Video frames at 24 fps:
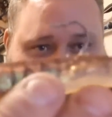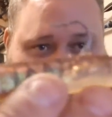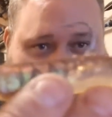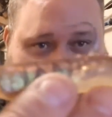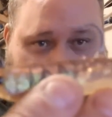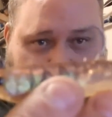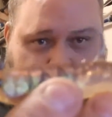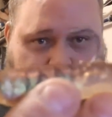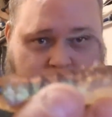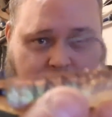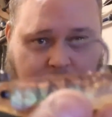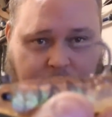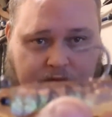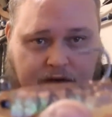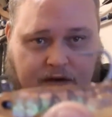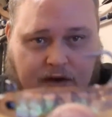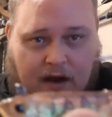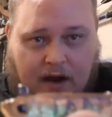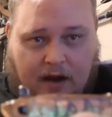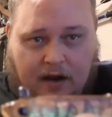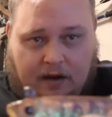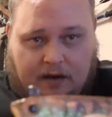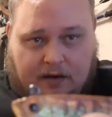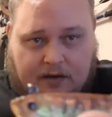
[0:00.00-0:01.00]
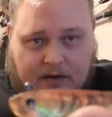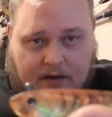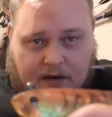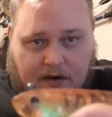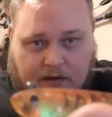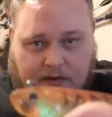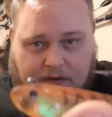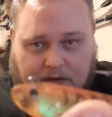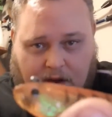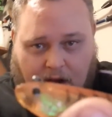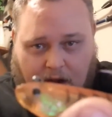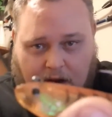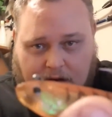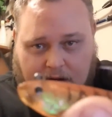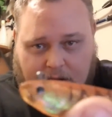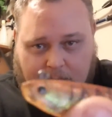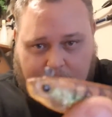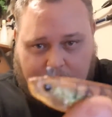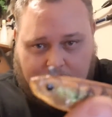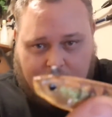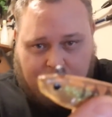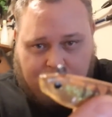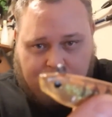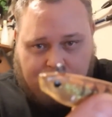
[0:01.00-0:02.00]
the fluke style that I was talking
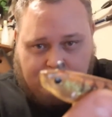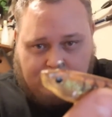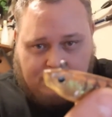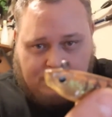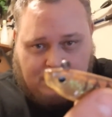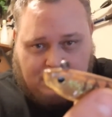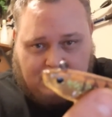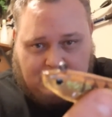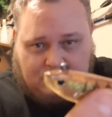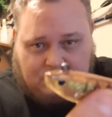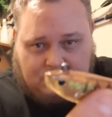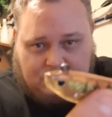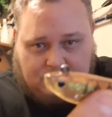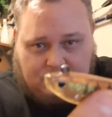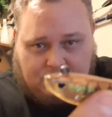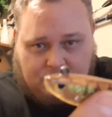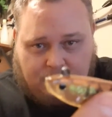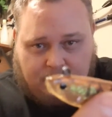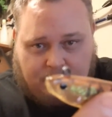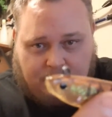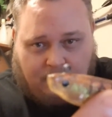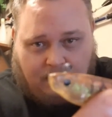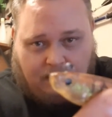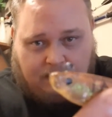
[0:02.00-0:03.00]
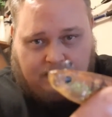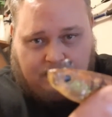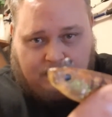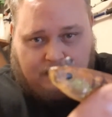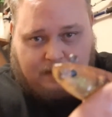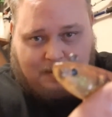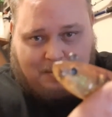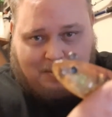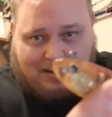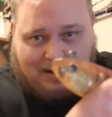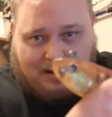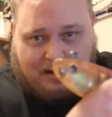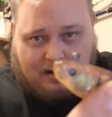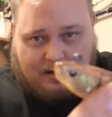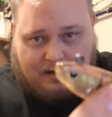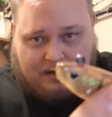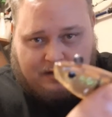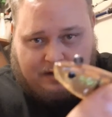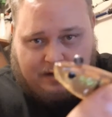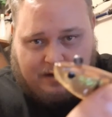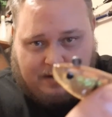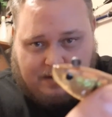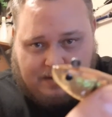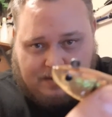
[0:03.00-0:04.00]
about. It's also in
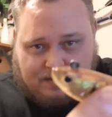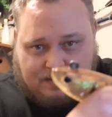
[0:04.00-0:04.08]
perch.